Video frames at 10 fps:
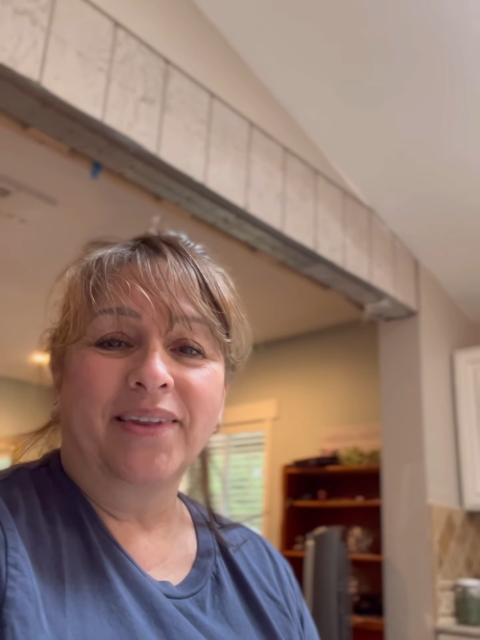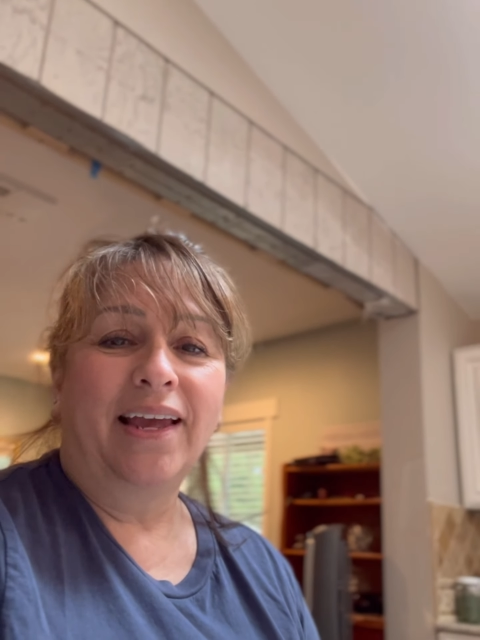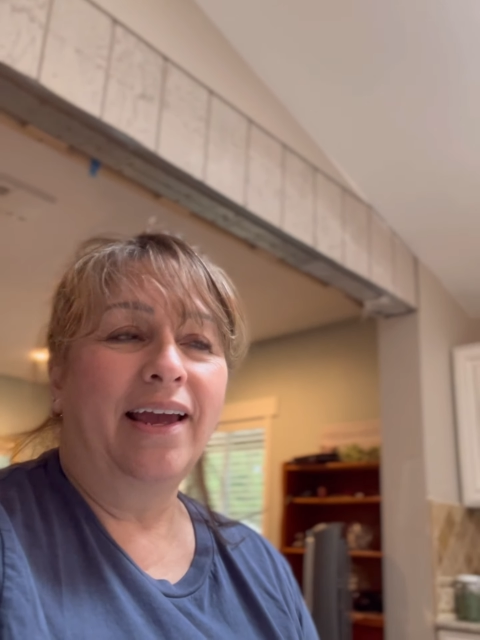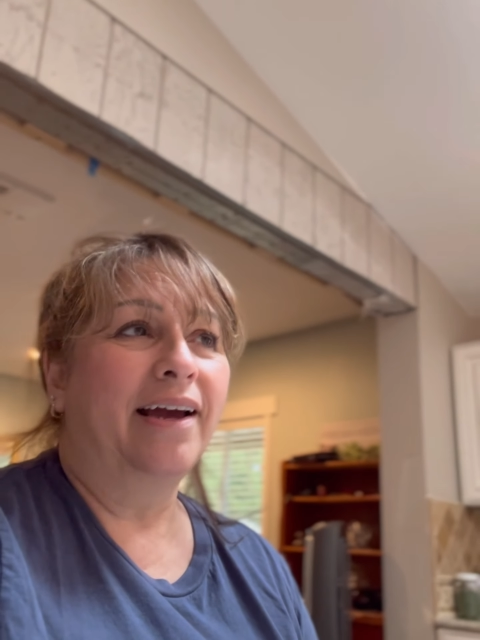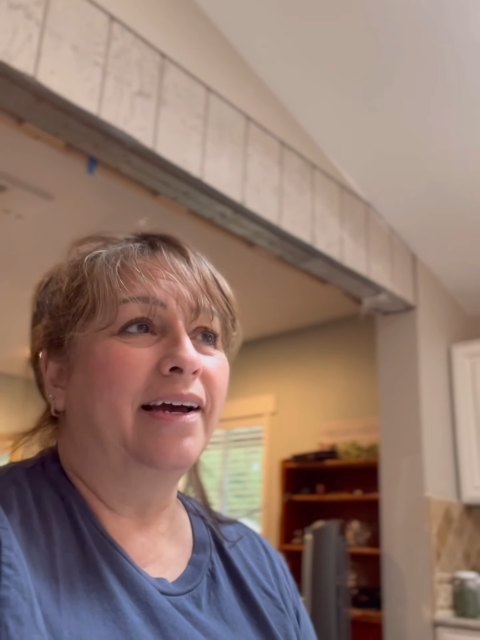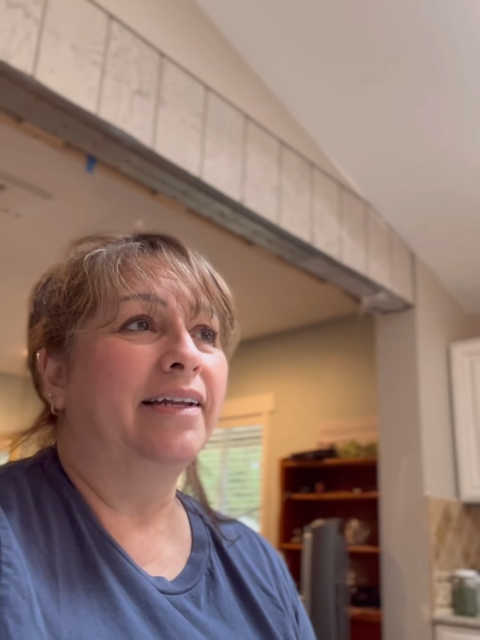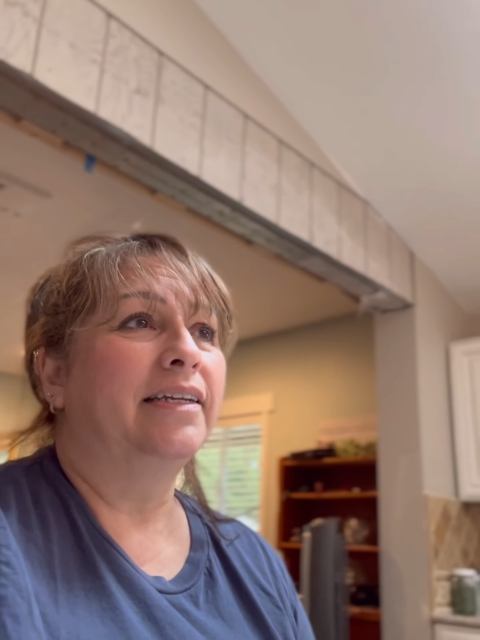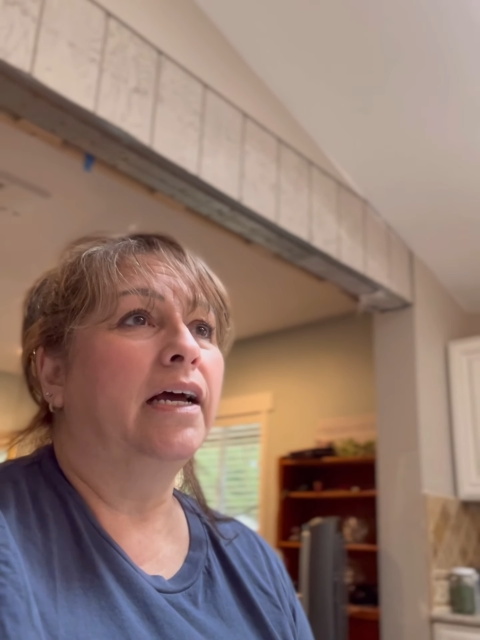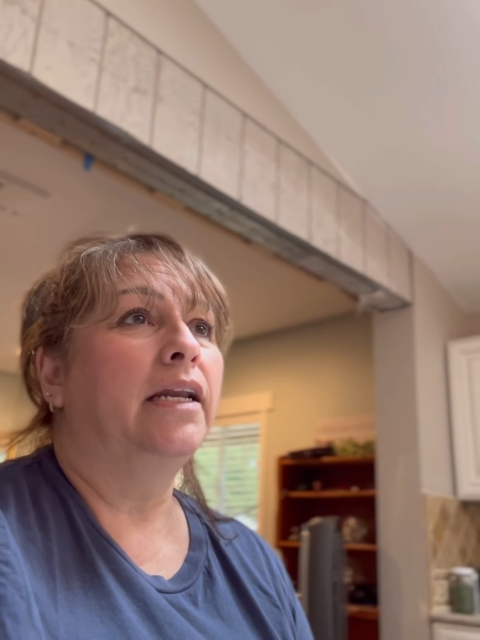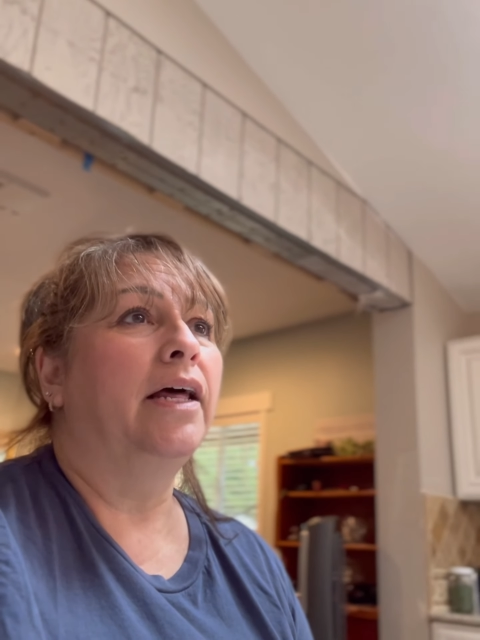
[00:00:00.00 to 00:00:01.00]

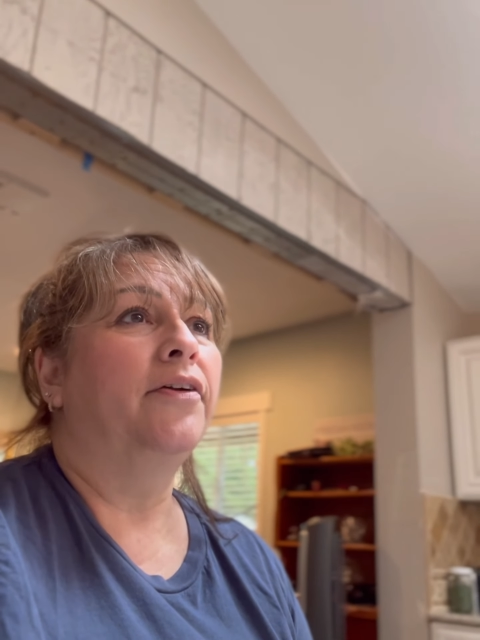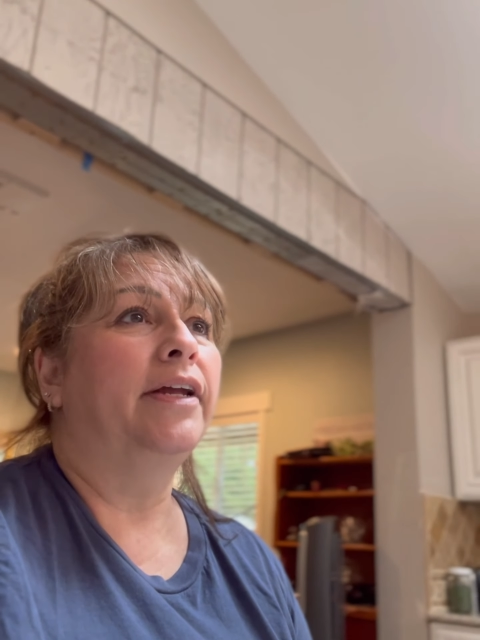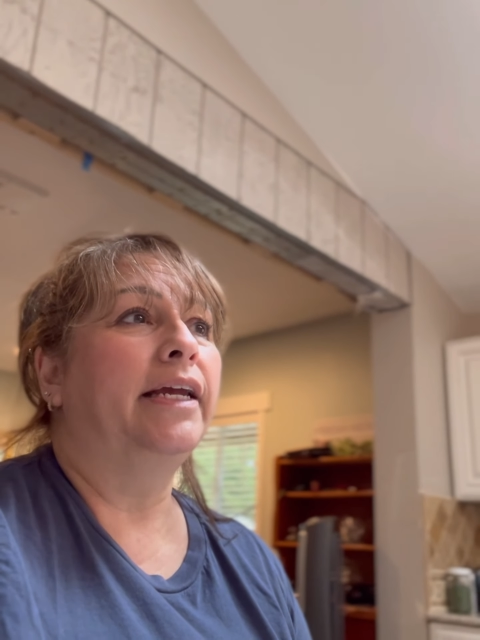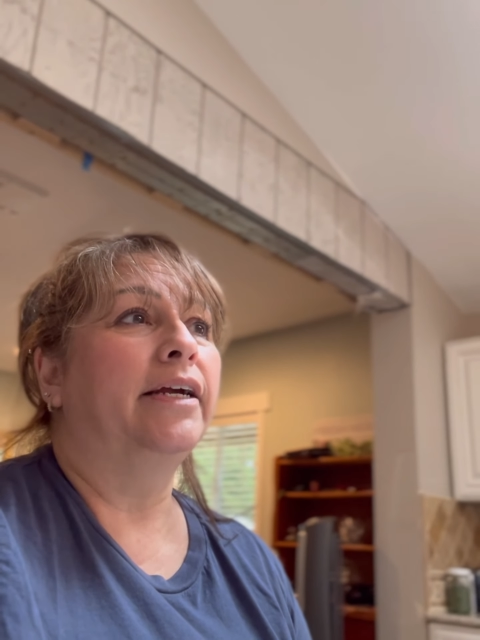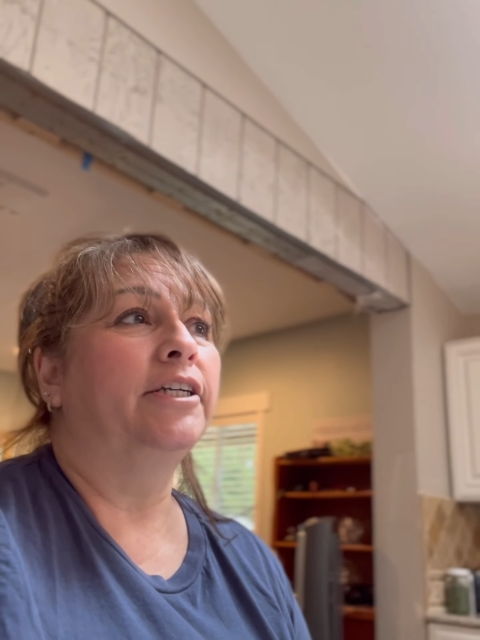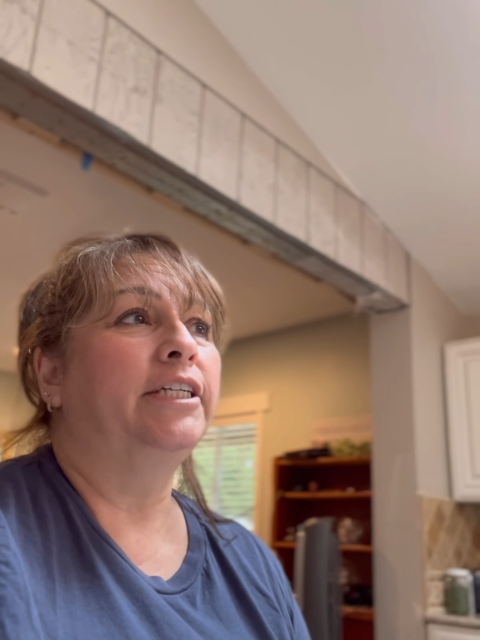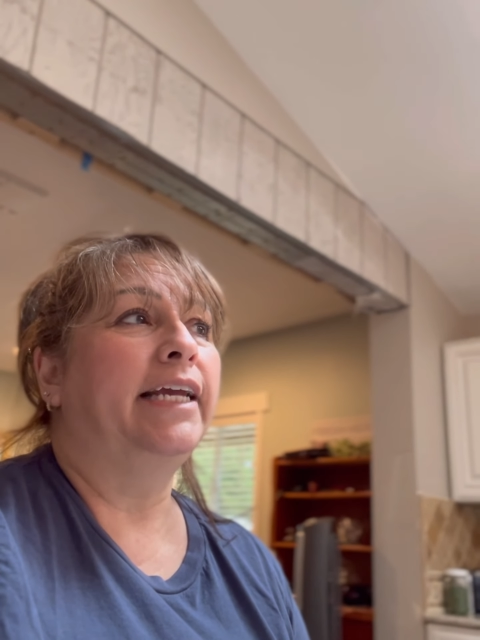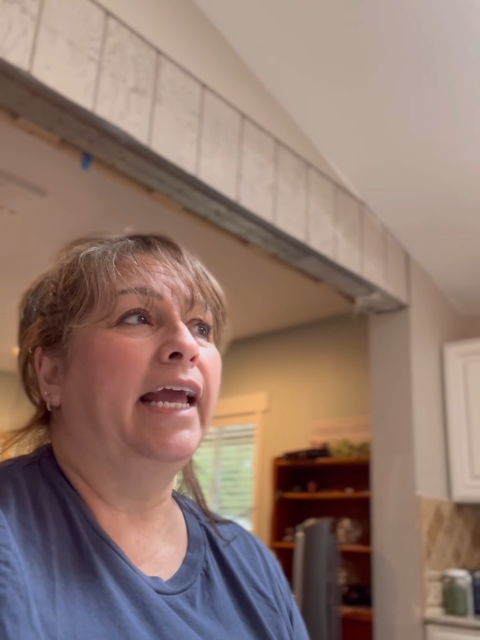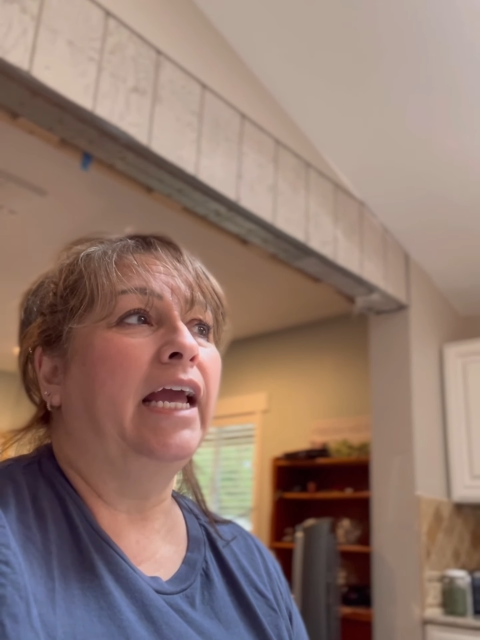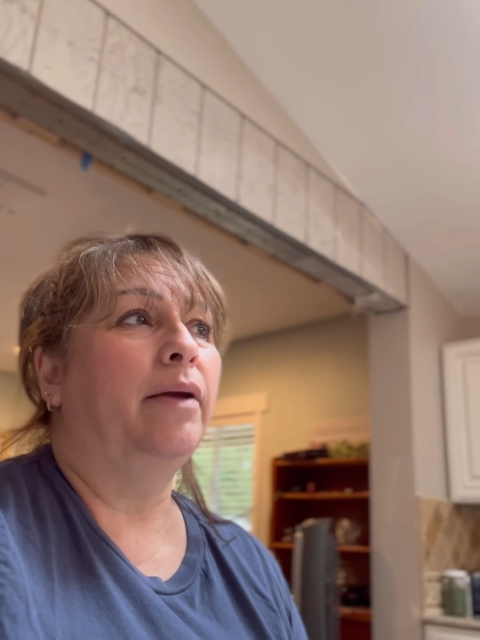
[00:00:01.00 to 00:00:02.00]
And another year she
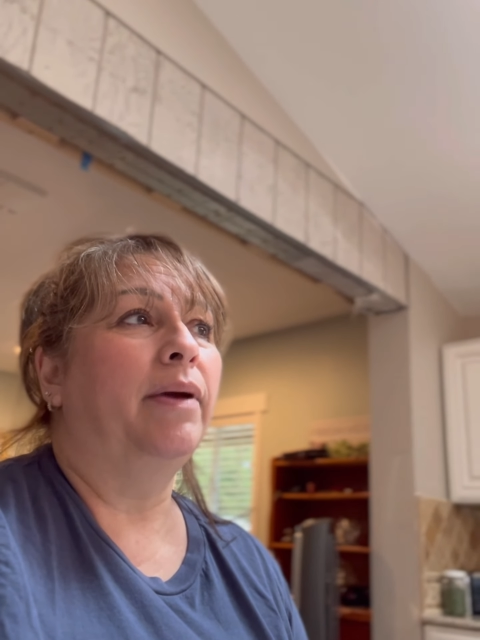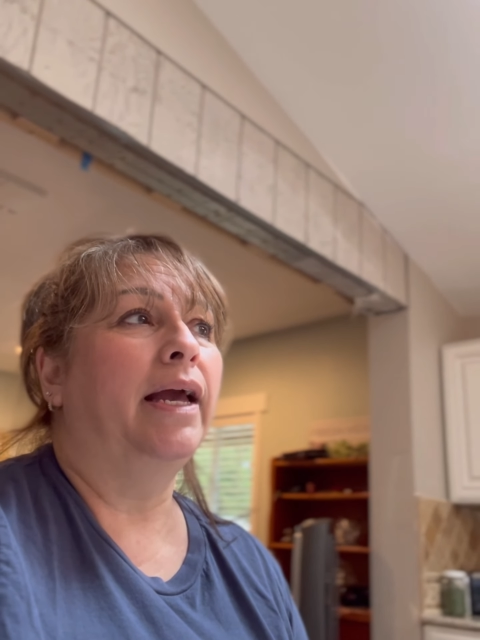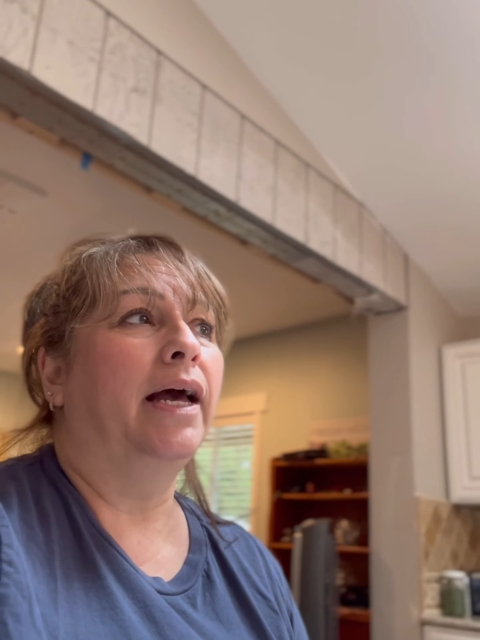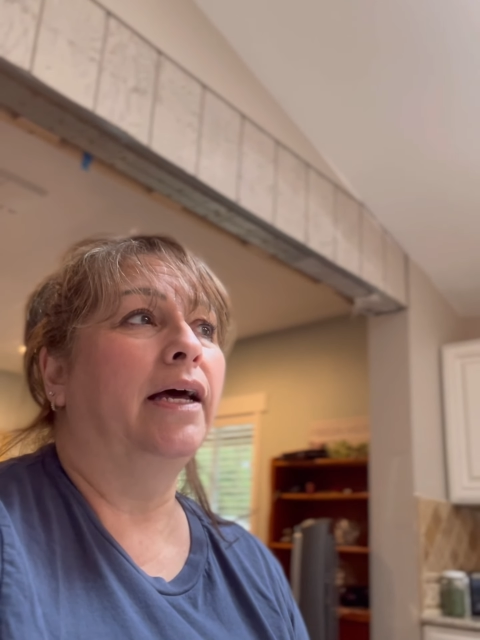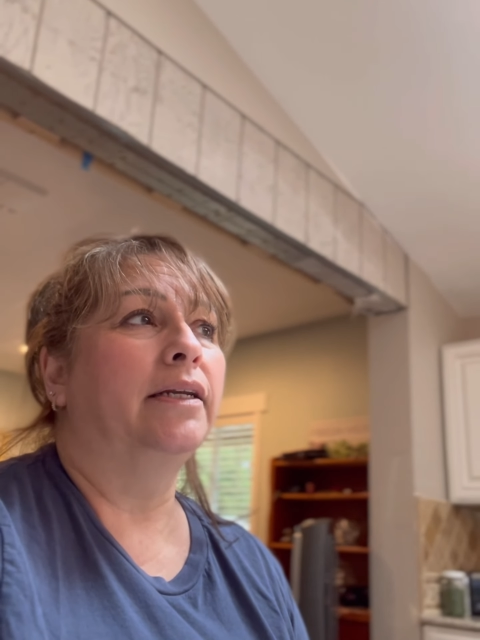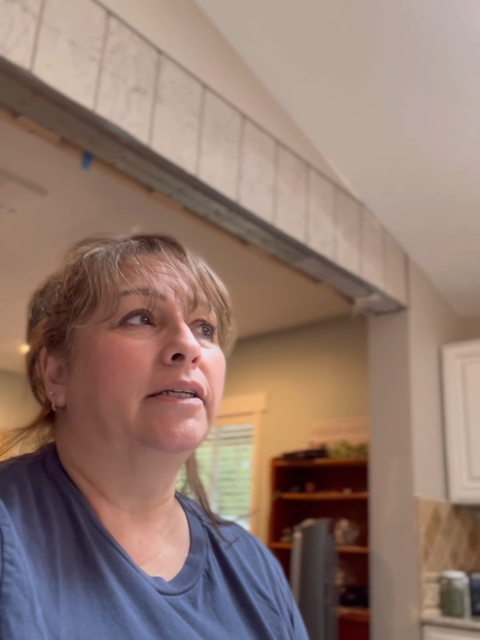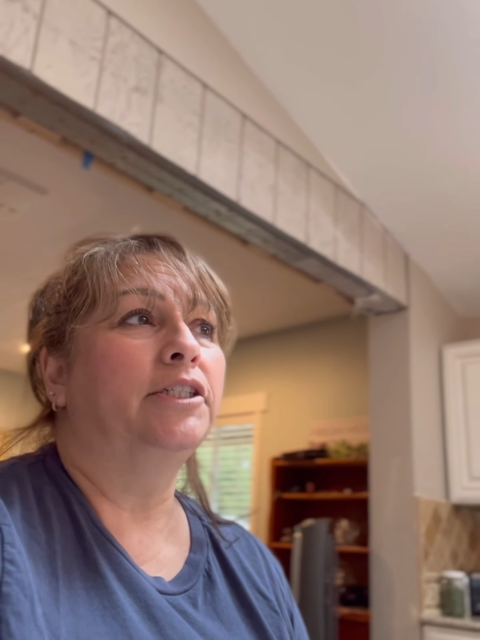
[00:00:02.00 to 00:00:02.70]
came and